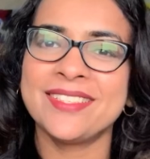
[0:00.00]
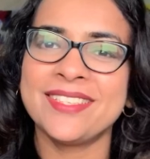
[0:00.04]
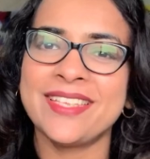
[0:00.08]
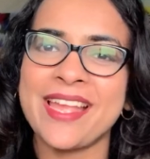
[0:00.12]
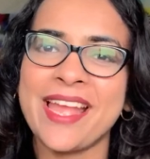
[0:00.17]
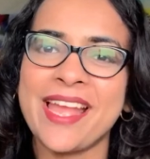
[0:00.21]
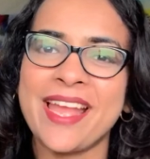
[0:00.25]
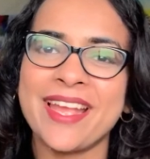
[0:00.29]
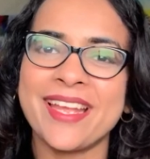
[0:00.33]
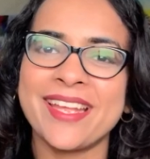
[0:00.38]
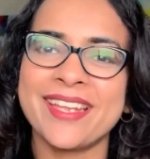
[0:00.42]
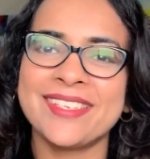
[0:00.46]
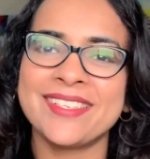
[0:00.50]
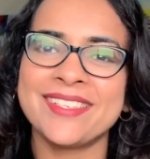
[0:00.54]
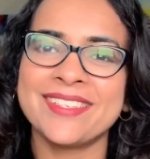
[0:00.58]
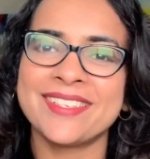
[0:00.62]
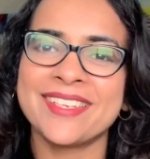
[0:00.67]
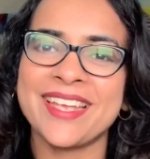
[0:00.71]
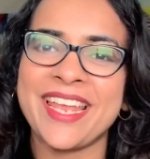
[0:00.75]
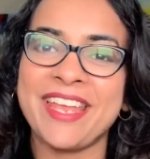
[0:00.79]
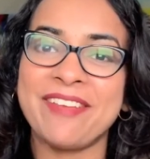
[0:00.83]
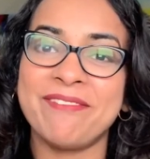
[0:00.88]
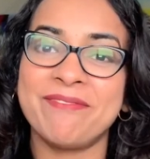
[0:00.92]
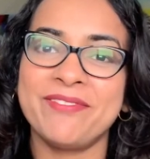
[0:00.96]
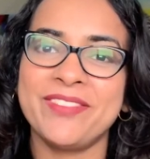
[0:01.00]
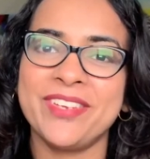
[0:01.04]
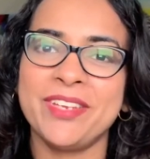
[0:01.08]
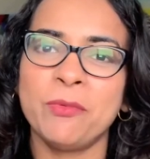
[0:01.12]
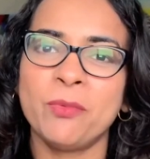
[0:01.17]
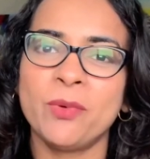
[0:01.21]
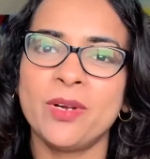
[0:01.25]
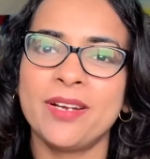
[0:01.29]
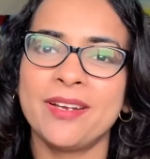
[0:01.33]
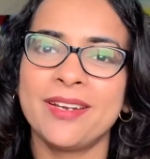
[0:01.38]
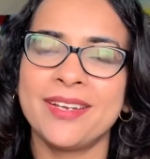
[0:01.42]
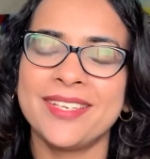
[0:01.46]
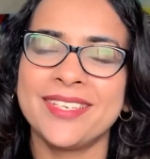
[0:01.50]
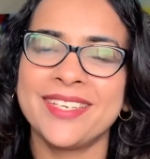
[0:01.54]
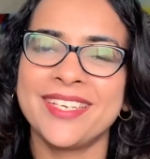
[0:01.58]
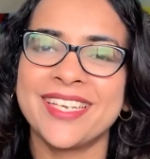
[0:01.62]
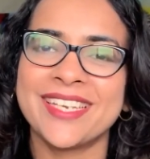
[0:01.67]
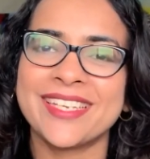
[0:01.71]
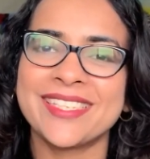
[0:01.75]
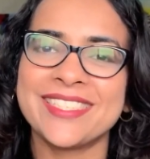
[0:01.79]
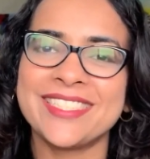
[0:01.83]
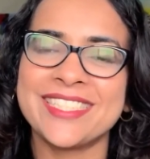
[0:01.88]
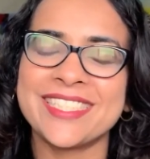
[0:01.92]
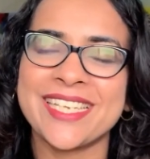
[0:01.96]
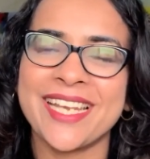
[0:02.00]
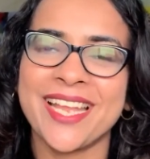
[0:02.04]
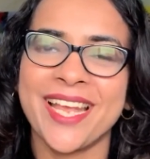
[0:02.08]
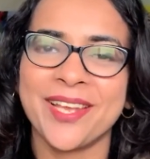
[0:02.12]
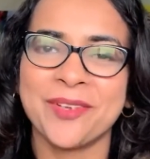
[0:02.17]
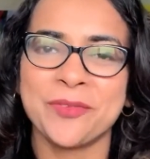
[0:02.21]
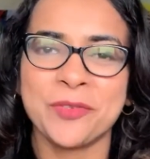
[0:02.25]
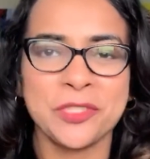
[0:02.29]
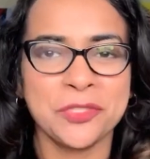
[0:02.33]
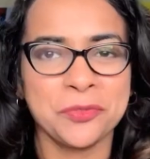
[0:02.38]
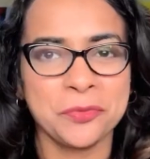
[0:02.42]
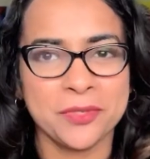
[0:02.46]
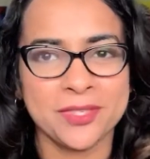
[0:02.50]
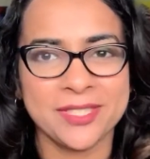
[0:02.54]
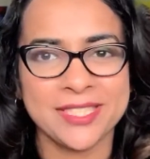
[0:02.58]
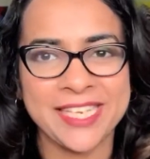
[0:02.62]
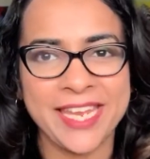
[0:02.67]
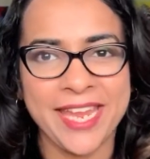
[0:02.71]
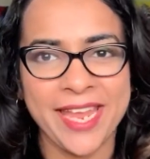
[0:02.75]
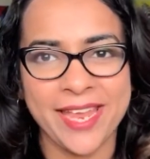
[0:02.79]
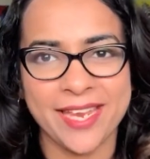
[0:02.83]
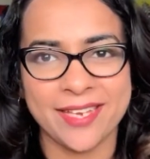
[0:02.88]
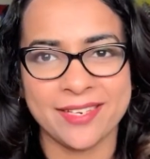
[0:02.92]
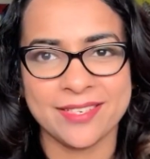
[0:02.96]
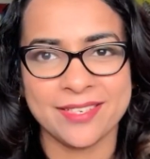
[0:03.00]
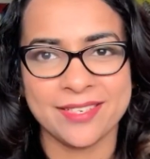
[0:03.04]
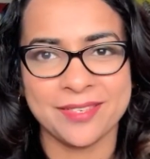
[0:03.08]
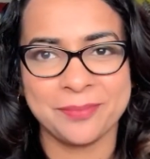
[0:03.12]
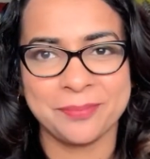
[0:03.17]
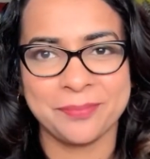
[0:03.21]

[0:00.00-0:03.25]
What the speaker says: that every word in English language was cat.